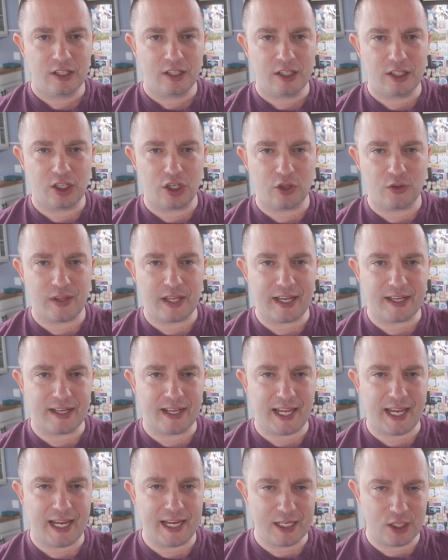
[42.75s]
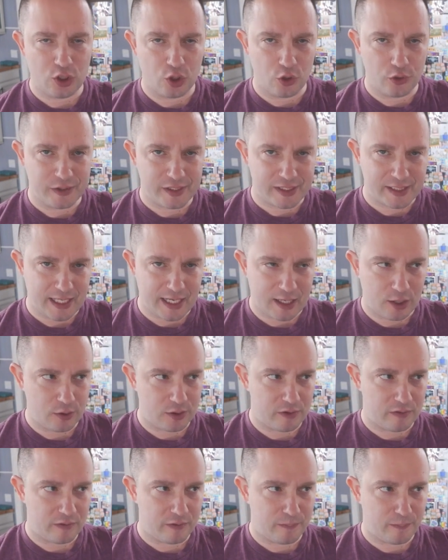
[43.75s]
that age-old
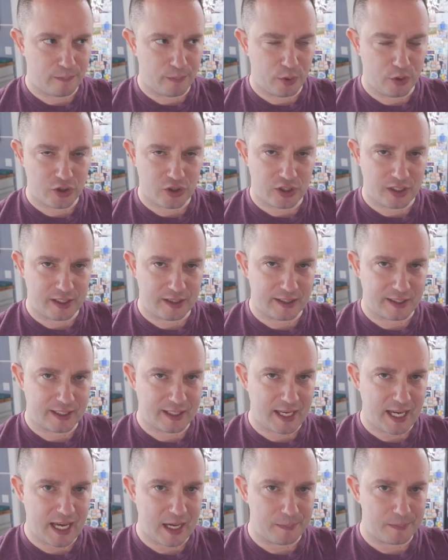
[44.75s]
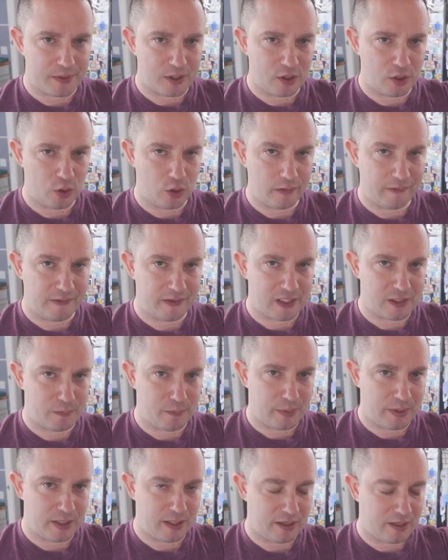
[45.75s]
sound of pushing in the cap to know if it's
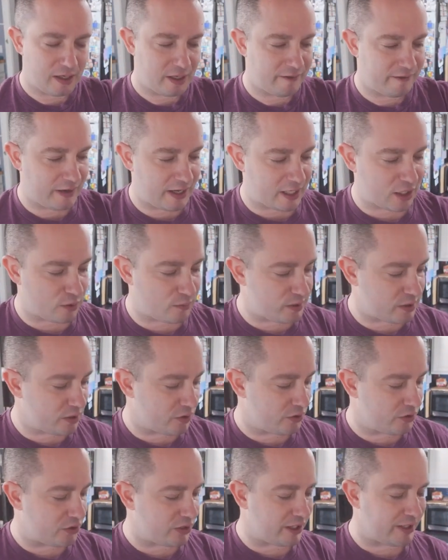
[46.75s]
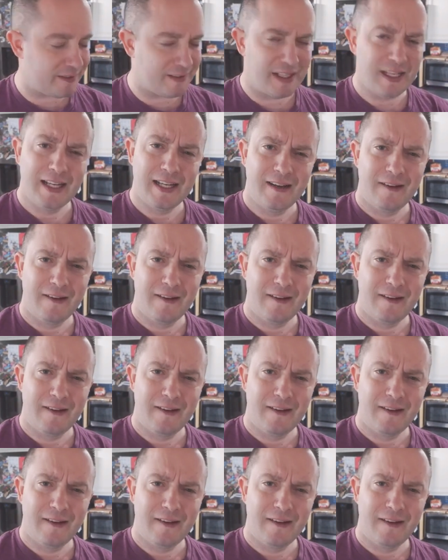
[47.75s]
been vacuum sealed or not.